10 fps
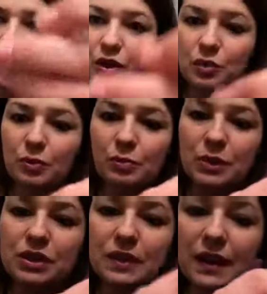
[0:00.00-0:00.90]
cuticle
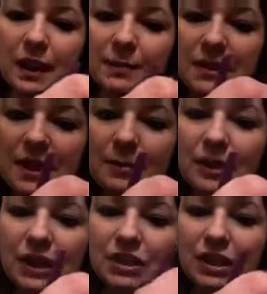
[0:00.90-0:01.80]
pusher that comes in the
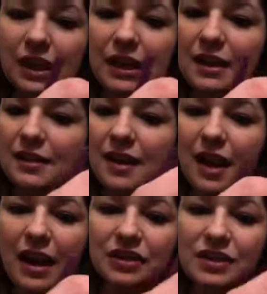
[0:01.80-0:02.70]
application kit
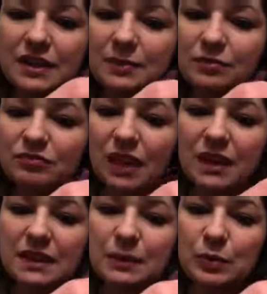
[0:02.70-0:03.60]
and just kind
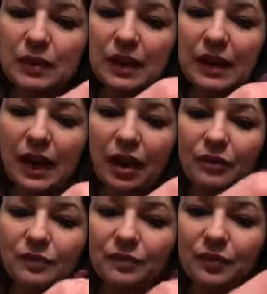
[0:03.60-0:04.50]
of smoothing it out,
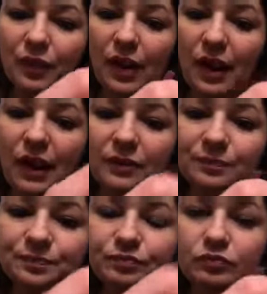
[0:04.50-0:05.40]
okay?
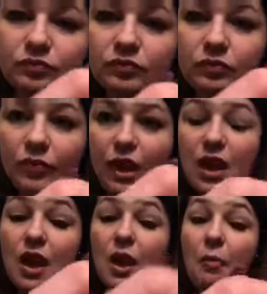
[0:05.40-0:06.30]

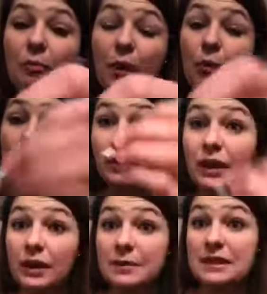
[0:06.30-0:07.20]
My one
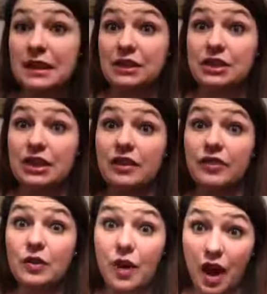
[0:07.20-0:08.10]
recommendation, if
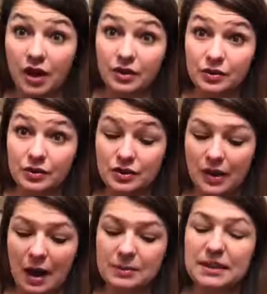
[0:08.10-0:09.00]
you are new to
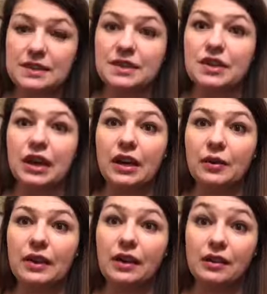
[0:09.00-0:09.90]
wraps, is starting
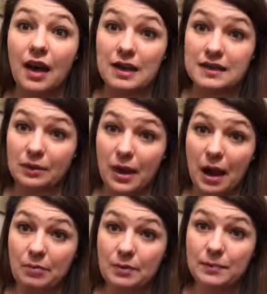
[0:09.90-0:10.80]
with a glossy
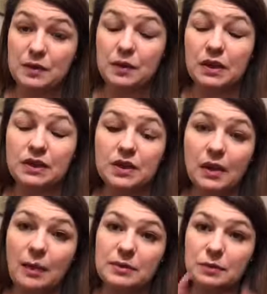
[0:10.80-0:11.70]
wrap. So each of the
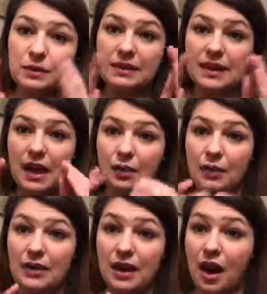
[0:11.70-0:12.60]
wraps will say
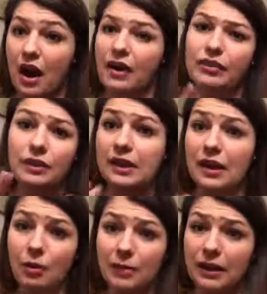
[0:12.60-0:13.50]
what they are. If you need
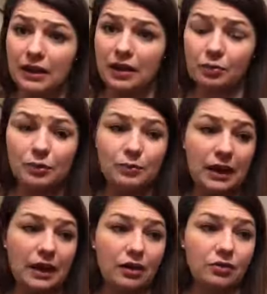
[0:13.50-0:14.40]
help, I can help you
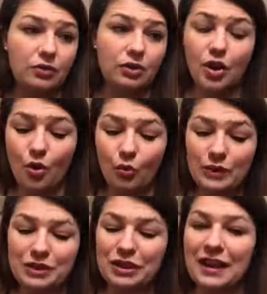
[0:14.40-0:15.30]
pick out
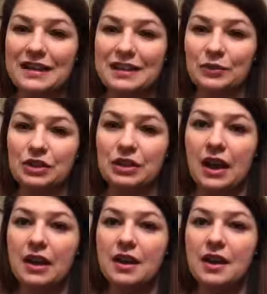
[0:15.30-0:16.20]
which are glossy and which are
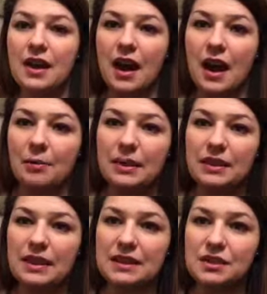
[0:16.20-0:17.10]
not.
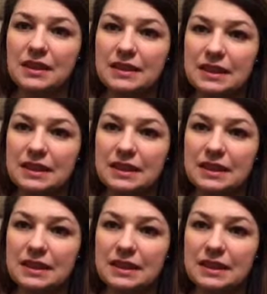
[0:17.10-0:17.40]
But this, you can see,